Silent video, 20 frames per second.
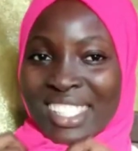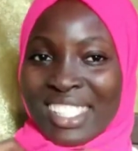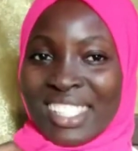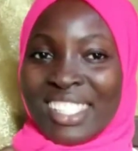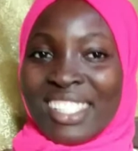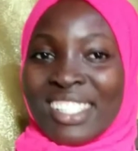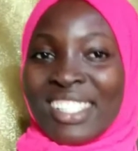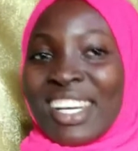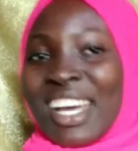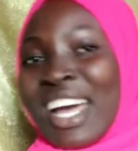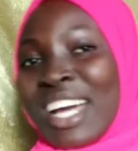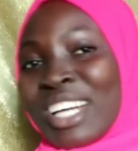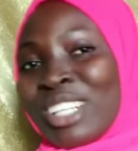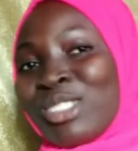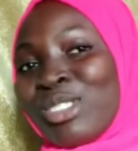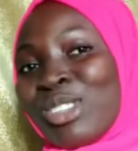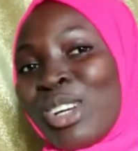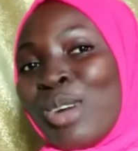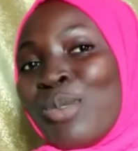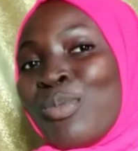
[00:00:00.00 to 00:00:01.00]
the
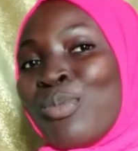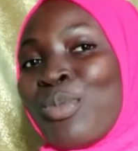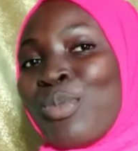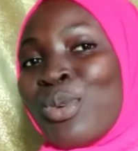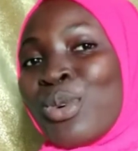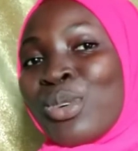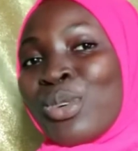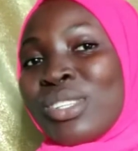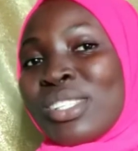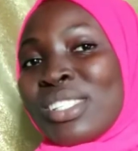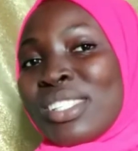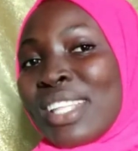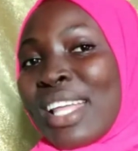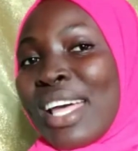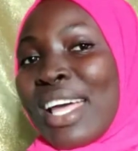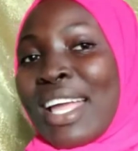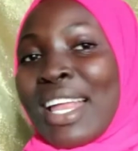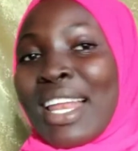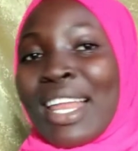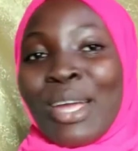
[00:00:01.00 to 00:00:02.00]
actual bow
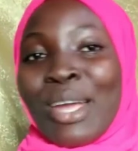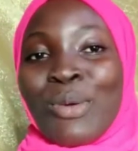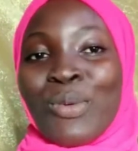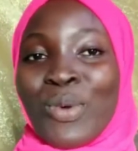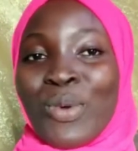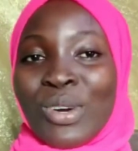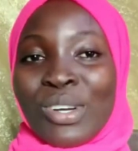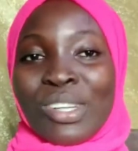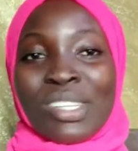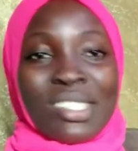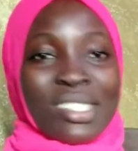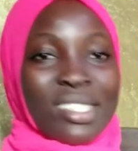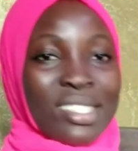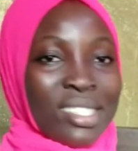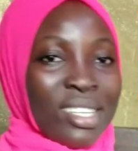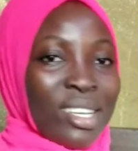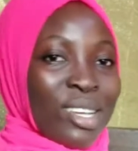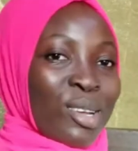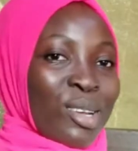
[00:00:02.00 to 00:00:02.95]
style I want,